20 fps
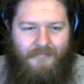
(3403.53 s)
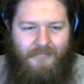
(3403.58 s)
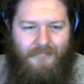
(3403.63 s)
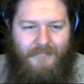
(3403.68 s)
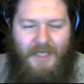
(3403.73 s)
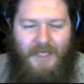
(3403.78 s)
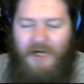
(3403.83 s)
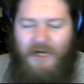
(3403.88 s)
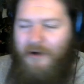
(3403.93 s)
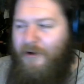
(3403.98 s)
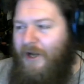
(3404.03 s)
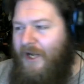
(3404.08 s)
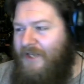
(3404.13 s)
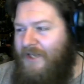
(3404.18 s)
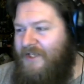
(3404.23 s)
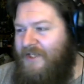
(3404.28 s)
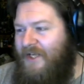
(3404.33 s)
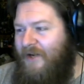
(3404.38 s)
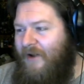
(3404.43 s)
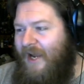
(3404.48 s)
He already
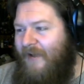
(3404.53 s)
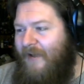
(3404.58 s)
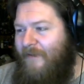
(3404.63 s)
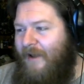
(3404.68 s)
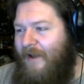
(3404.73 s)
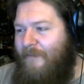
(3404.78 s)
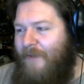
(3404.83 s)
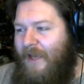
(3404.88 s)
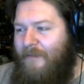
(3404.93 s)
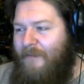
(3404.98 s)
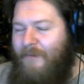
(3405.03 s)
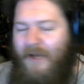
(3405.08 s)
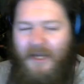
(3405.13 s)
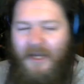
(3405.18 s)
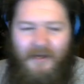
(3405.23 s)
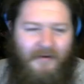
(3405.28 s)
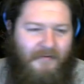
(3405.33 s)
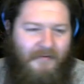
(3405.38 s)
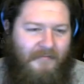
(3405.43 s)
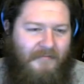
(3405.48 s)
gets to go Ham Ham Pang
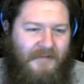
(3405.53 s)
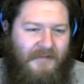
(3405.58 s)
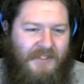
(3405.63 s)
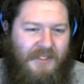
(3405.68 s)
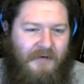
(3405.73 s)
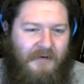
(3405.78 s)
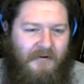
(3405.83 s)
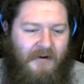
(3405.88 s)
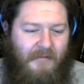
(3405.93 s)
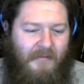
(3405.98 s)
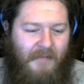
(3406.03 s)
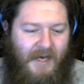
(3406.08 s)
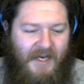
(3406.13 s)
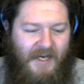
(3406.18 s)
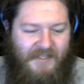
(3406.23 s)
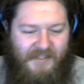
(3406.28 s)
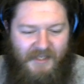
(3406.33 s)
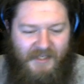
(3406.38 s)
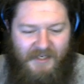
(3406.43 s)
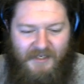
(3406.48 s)
Pang. Suda and
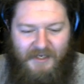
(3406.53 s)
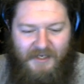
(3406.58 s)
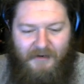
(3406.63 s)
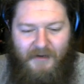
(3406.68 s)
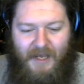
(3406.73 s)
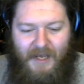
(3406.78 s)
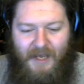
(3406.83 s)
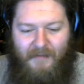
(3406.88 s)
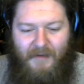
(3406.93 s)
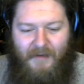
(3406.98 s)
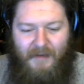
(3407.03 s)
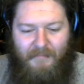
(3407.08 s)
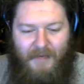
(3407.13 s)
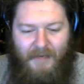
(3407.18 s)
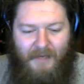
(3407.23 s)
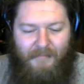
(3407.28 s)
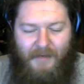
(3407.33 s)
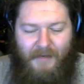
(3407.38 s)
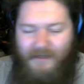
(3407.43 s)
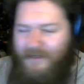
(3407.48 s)
Master get to go to Ham Ham
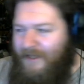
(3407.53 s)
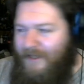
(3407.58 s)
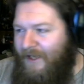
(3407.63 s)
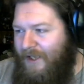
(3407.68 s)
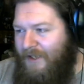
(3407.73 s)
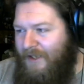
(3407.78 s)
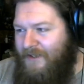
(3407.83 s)
Pang Pang together.